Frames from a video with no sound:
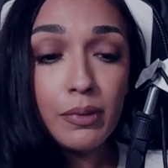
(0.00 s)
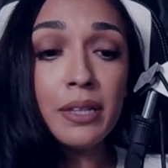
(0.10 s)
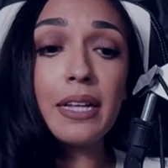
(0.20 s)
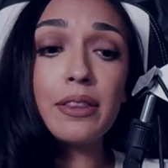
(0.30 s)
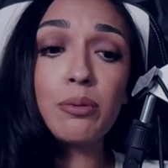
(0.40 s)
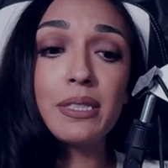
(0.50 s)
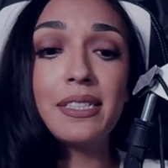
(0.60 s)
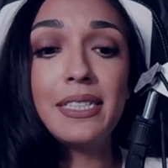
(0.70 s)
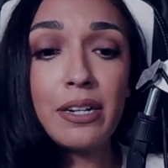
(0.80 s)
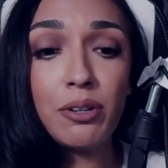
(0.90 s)
that there was a
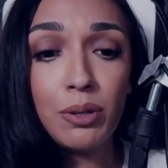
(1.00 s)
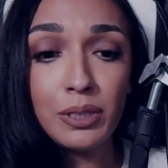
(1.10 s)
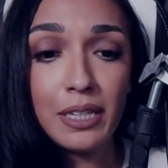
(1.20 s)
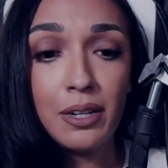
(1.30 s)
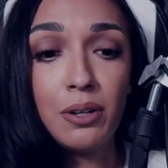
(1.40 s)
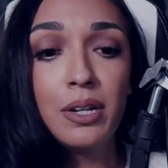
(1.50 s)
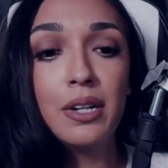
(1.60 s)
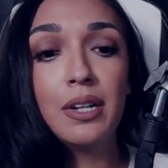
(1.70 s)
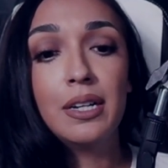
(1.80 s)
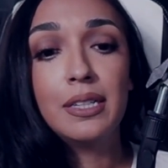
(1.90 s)
Standard Hotel
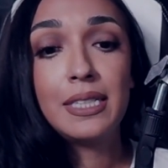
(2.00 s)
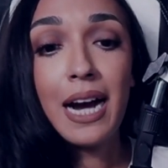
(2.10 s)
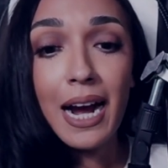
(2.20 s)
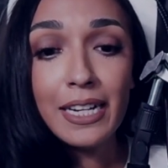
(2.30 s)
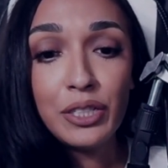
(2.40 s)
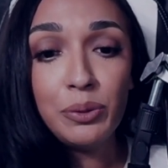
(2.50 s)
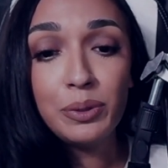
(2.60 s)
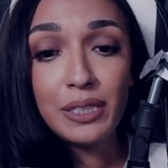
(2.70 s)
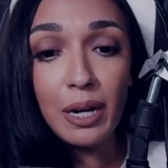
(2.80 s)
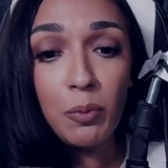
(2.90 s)
tied to
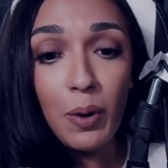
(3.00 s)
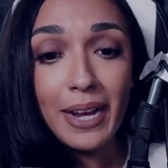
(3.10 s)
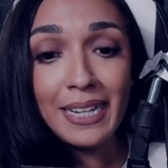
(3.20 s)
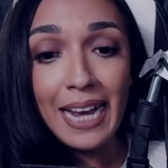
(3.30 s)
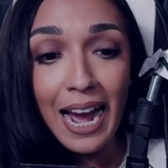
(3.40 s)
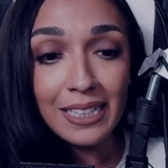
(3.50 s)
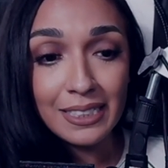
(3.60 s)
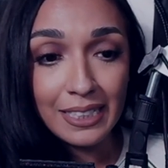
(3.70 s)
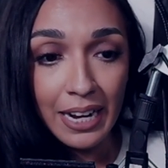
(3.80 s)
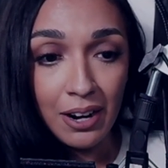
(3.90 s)
subway gas
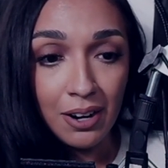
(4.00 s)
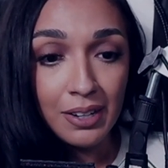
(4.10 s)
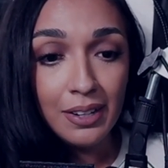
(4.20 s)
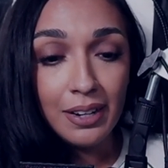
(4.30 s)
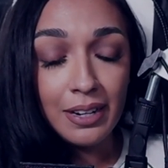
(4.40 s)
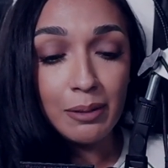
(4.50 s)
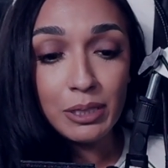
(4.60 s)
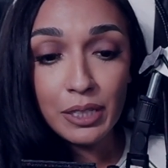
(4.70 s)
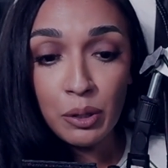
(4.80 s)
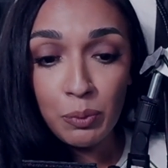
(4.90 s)
scare. And I'm
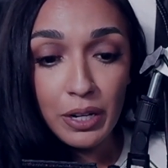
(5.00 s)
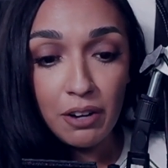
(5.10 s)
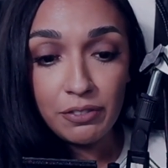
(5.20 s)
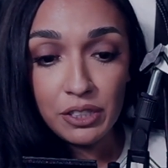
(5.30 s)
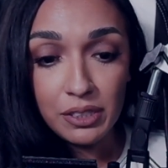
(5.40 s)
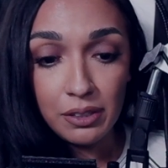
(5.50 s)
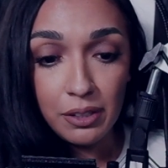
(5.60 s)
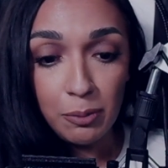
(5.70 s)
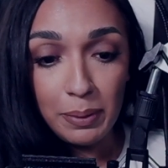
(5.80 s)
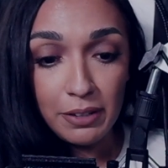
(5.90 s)
just going to read off just a
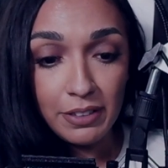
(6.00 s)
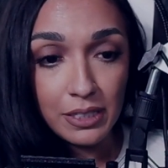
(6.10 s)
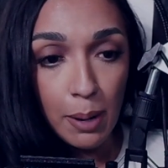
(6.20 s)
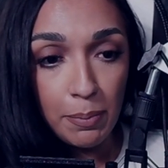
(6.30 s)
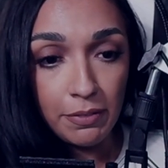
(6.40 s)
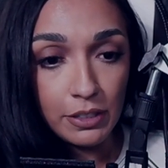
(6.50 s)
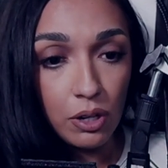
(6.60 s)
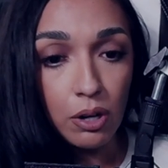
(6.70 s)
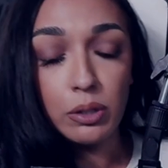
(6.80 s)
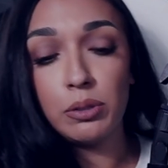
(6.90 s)
little bit of the top of this
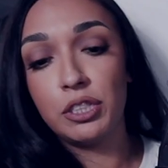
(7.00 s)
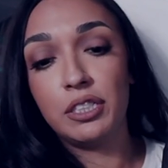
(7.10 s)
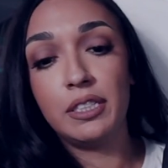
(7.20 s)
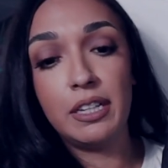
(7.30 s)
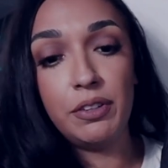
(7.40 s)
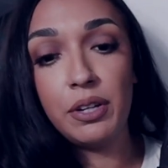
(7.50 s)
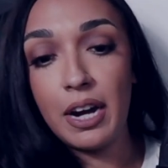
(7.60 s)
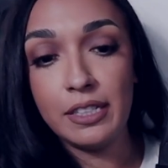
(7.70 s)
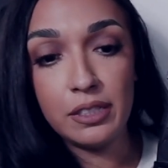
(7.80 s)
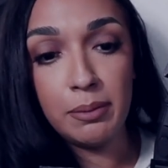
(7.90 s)
article just to give you
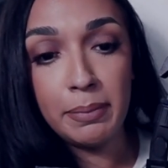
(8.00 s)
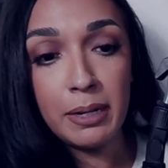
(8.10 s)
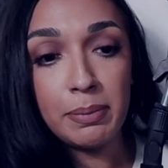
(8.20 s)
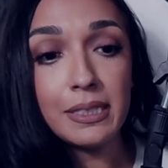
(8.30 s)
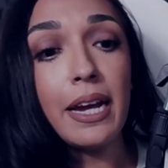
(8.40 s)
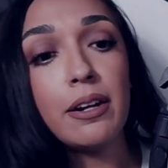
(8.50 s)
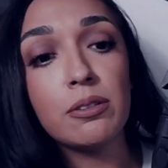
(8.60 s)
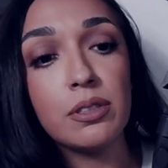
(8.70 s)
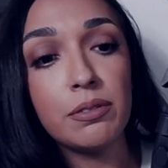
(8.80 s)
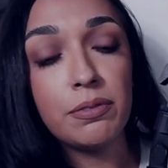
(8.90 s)
guys the meat and
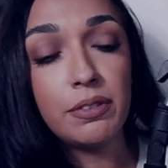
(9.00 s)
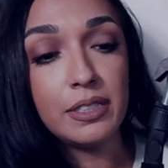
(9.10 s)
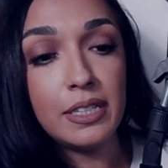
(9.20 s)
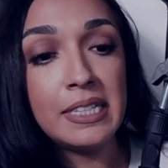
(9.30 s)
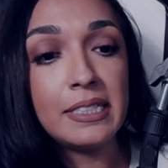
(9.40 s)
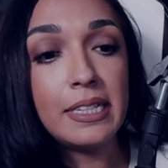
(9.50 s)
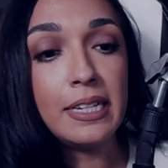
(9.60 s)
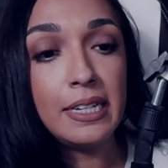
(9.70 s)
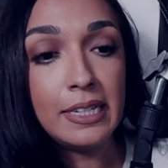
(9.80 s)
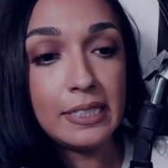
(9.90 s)
potatoes of this
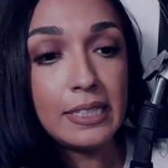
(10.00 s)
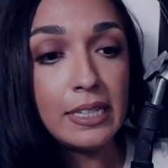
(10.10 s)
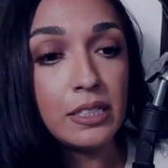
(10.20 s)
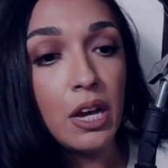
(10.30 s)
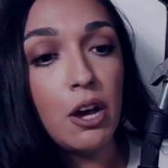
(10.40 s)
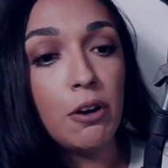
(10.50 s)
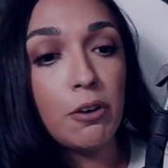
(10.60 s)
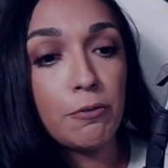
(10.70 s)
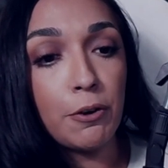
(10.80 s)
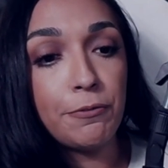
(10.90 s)
incident. And it says,
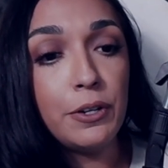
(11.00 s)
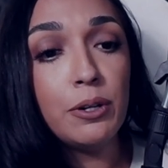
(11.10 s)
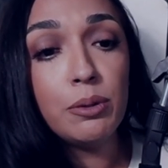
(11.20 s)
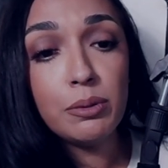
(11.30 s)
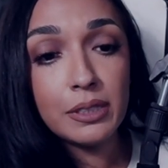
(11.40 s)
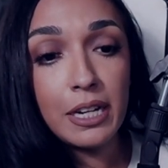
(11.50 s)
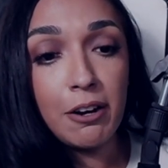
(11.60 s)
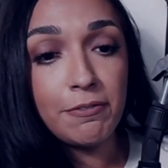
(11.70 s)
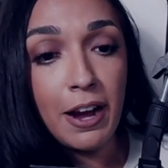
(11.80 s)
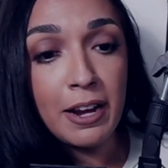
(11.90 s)
for a few
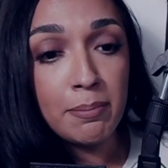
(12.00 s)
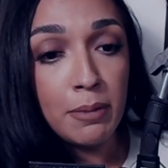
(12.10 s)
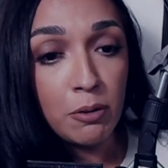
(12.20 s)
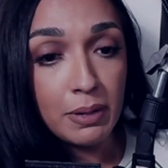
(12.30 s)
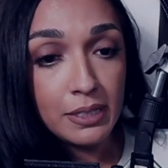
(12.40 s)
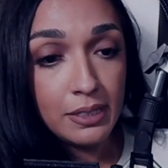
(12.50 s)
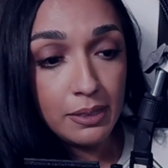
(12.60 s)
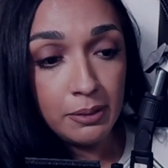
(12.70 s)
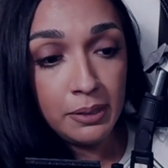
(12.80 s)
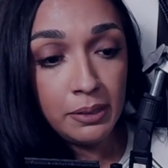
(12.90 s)
terrifying moments
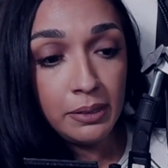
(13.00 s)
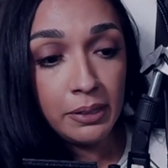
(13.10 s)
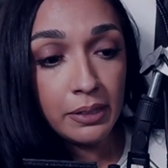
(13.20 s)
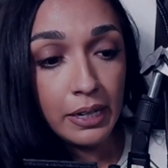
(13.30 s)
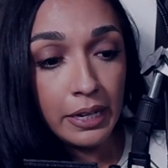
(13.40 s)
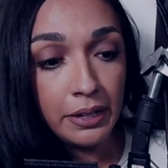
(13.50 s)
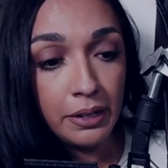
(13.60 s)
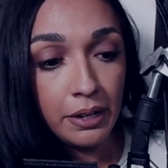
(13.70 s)
in